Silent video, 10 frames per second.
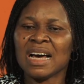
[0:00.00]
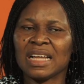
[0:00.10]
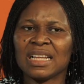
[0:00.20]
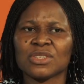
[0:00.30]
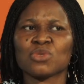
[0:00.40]

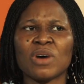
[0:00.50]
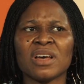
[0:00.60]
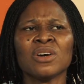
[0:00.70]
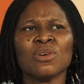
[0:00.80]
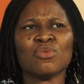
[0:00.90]
And that is
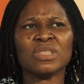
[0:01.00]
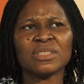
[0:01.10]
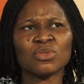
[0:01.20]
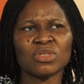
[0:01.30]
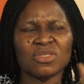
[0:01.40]
why we
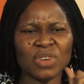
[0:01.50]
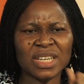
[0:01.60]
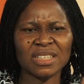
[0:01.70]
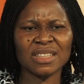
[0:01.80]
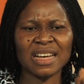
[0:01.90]
need to
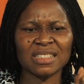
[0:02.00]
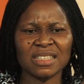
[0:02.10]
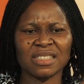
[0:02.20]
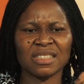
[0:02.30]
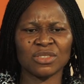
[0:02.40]
strengthen that
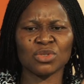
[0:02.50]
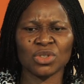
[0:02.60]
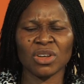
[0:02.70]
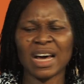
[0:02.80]
institution.